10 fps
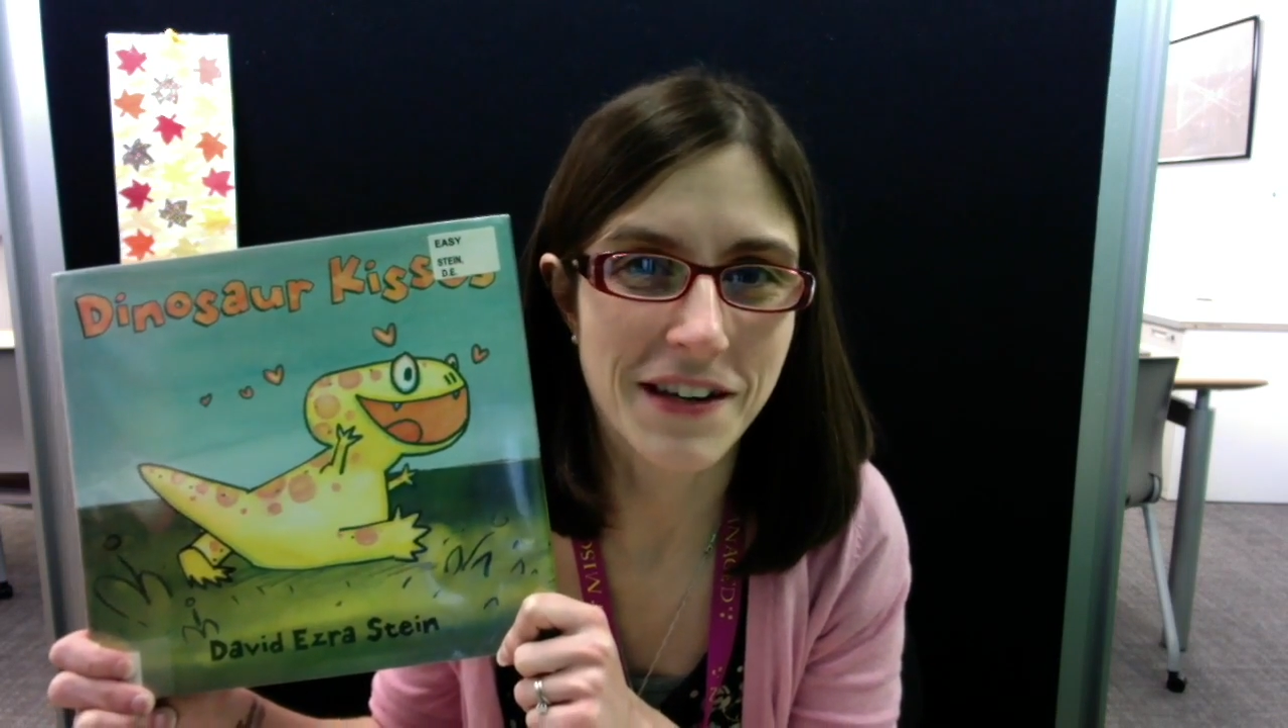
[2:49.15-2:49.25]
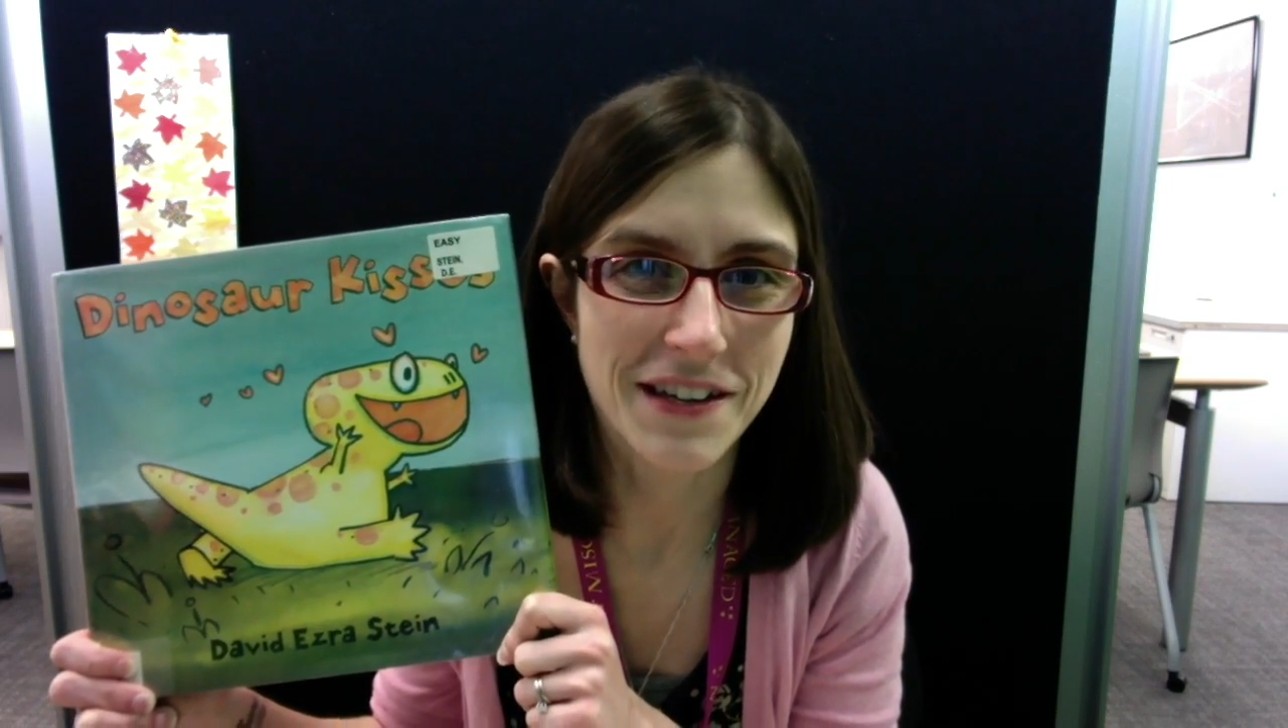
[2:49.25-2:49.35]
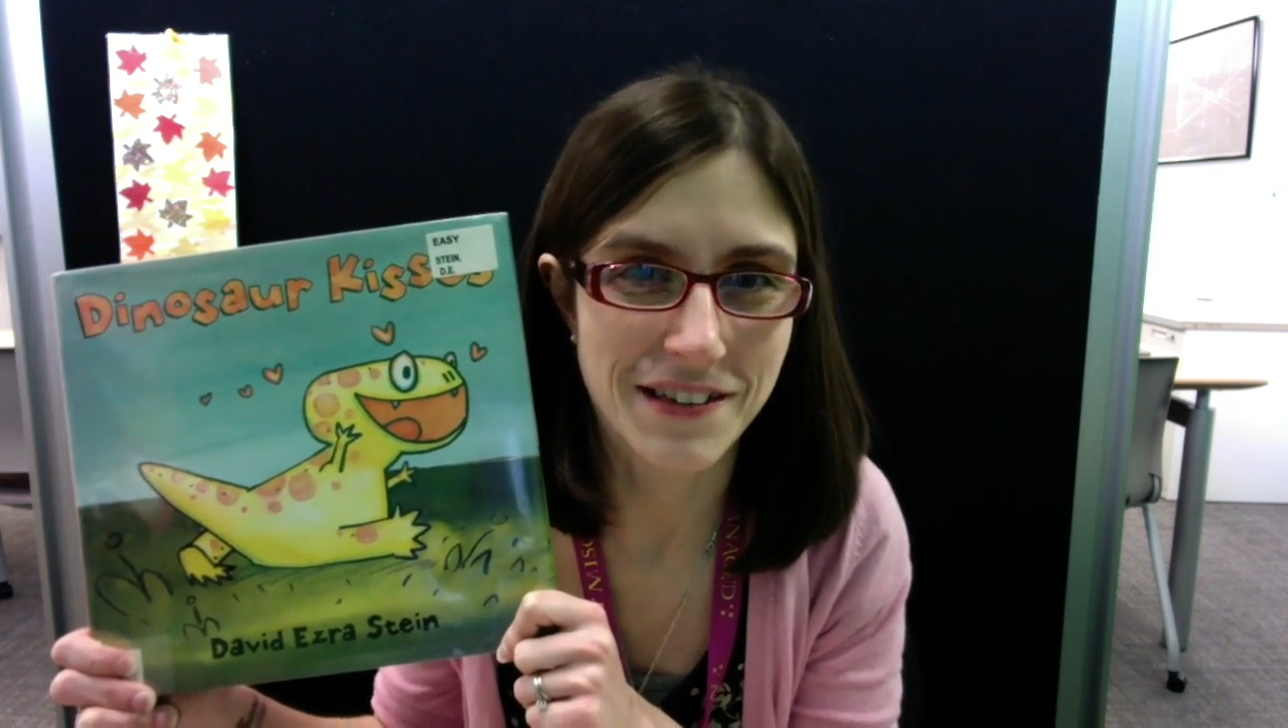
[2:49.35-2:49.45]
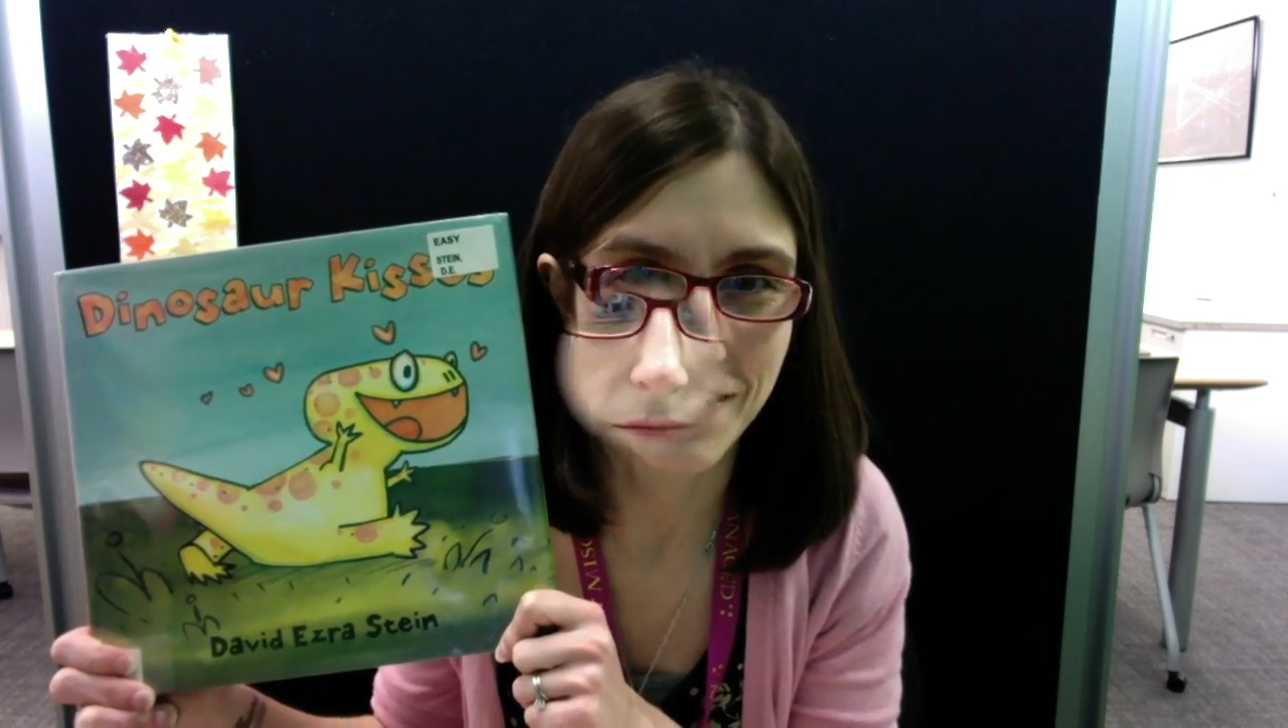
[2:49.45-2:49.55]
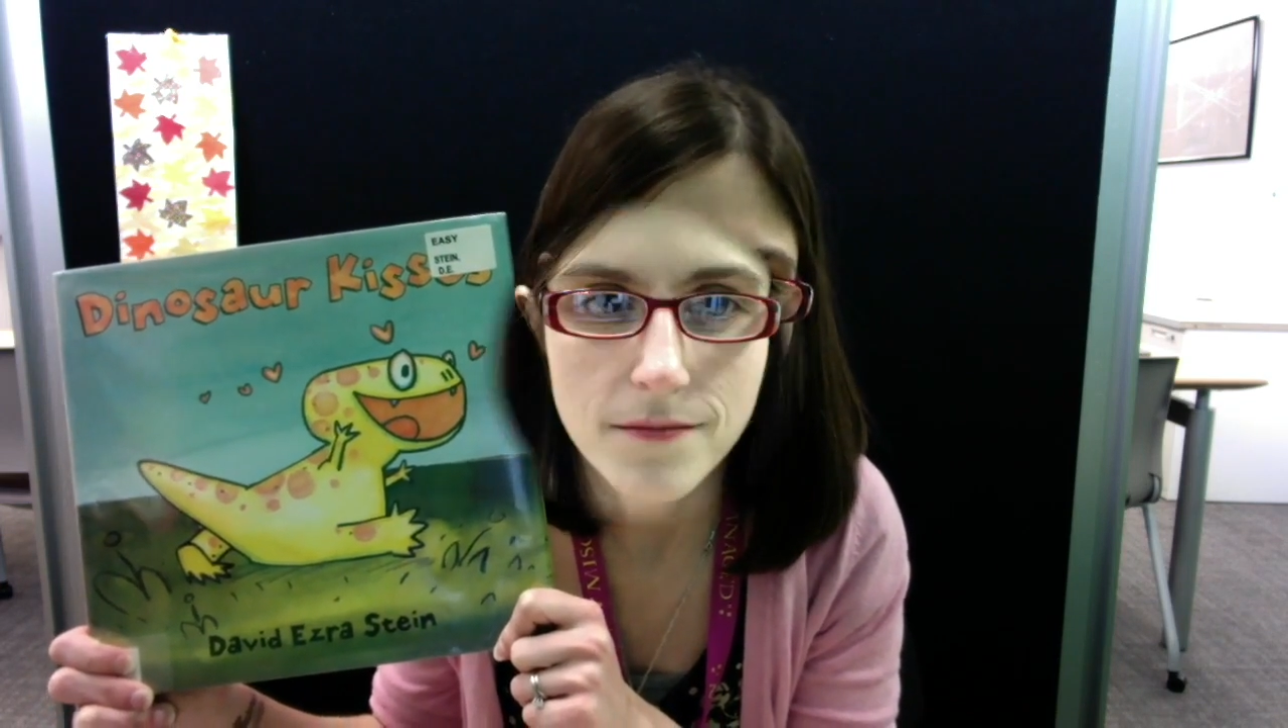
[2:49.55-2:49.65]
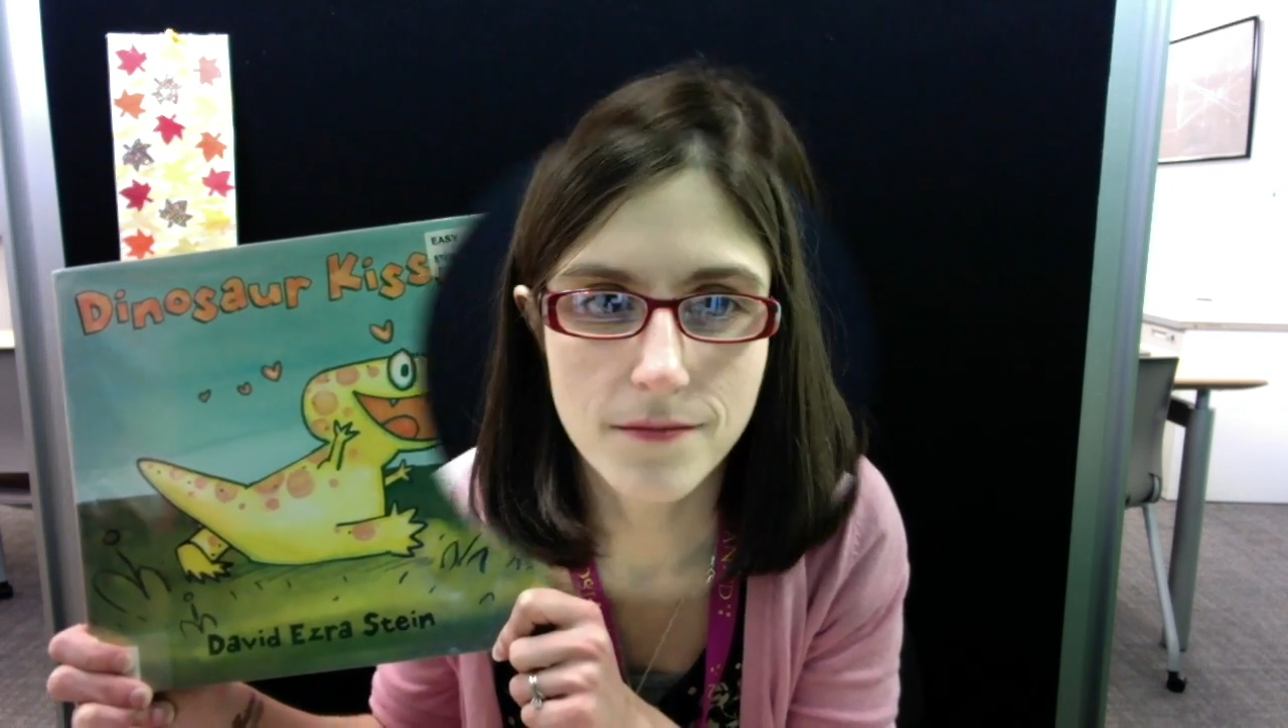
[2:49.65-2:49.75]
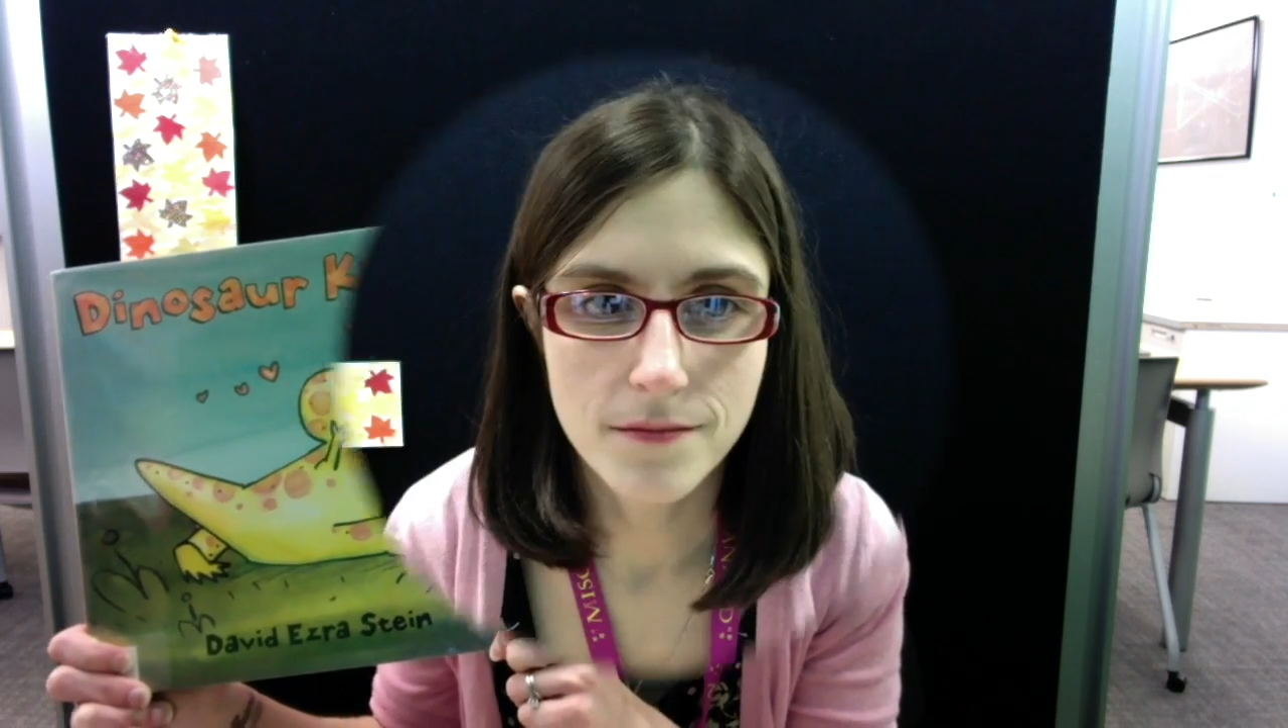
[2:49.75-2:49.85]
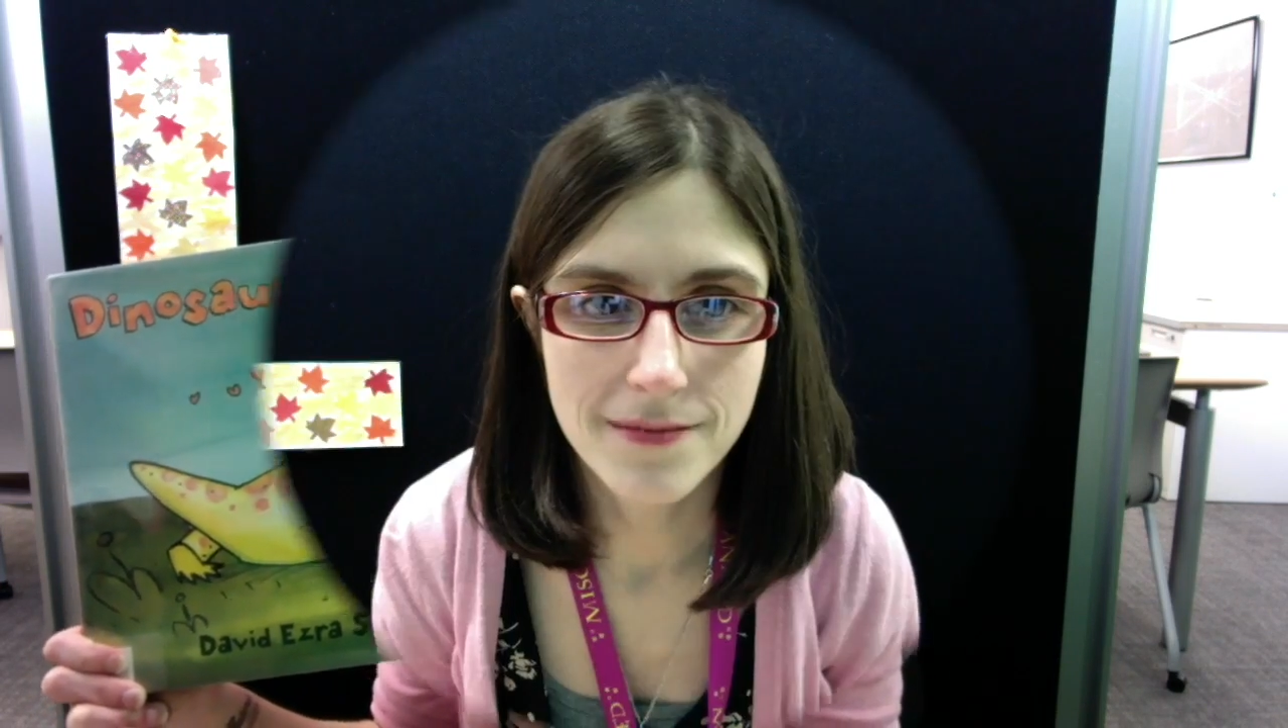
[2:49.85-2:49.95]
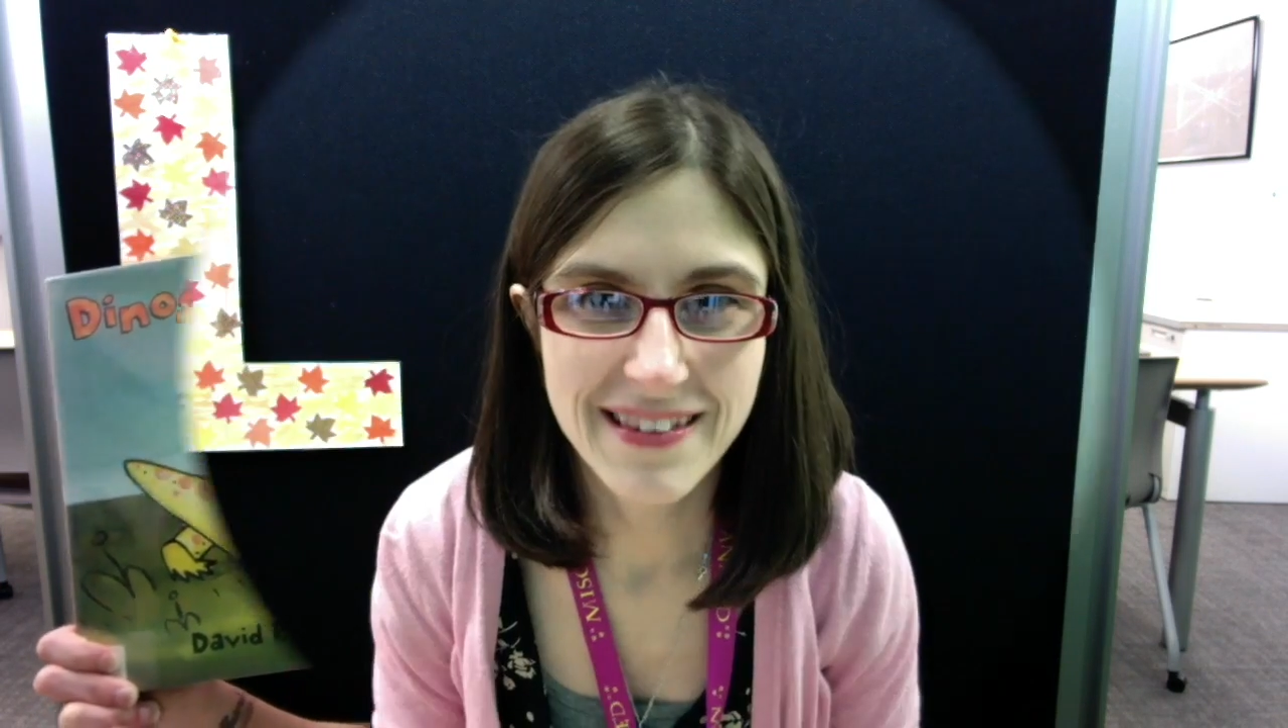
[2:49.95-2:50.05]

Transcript: kisses.